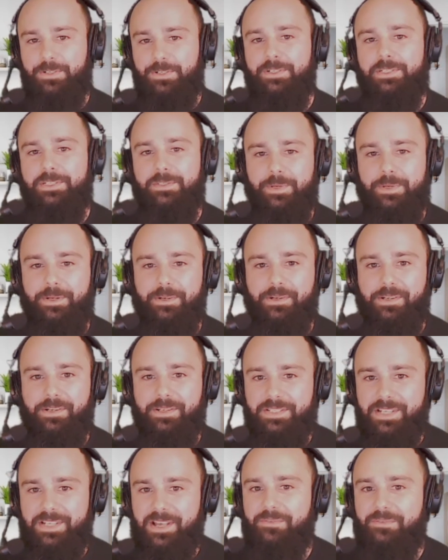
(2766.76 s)

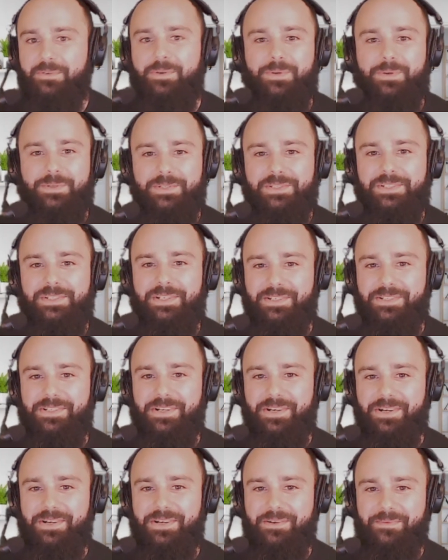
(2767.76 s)
experience everyone's going to
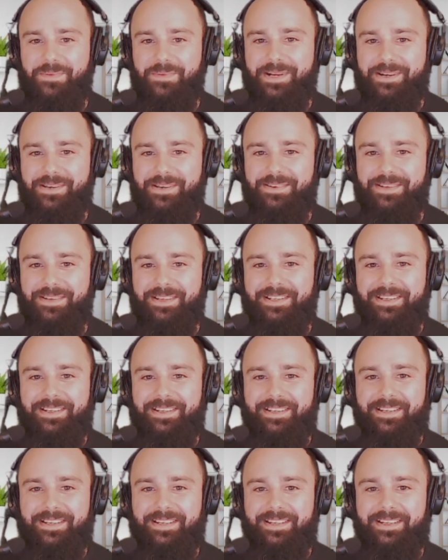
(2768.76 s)
talk about.
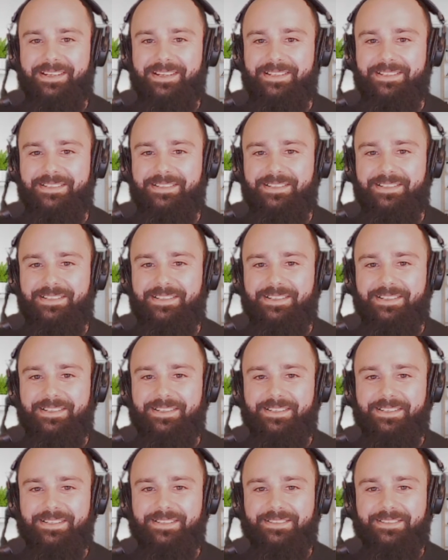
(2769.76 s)
And
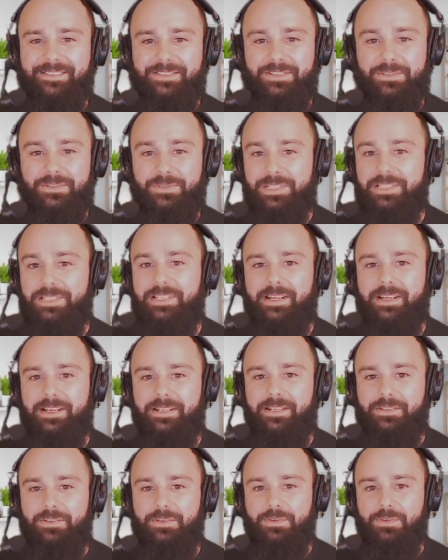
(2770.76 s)
so,
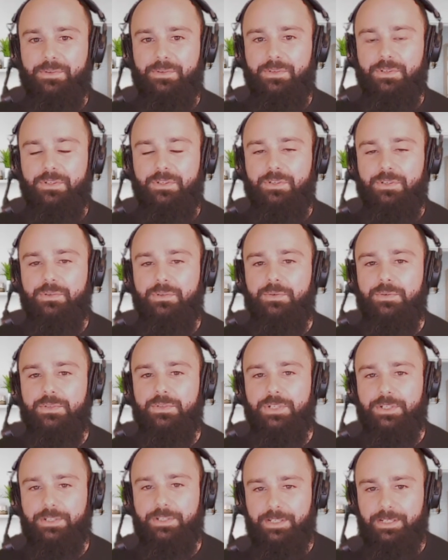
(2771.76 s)
Stan,
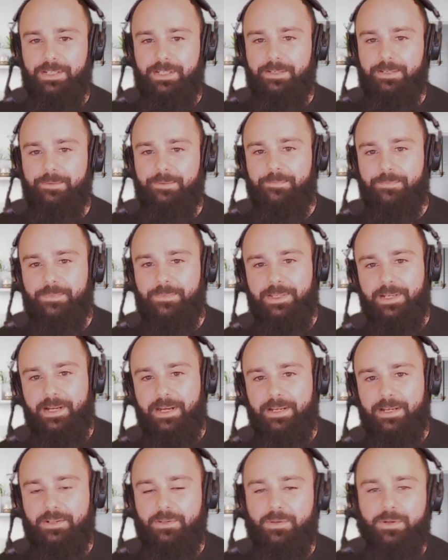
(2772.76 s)
usually
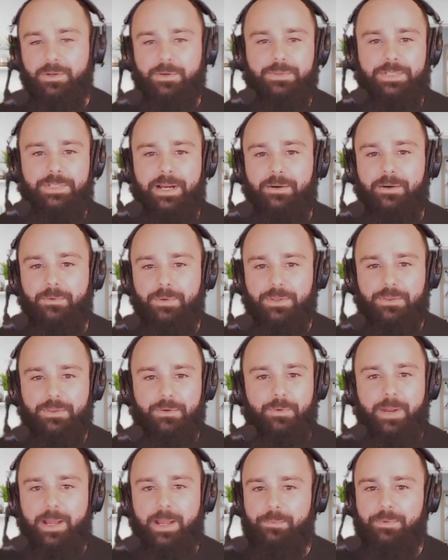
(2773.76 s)
I close out with a
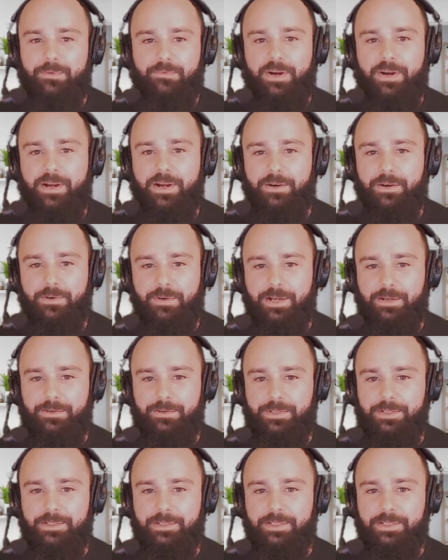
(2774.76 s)
rapid fire round,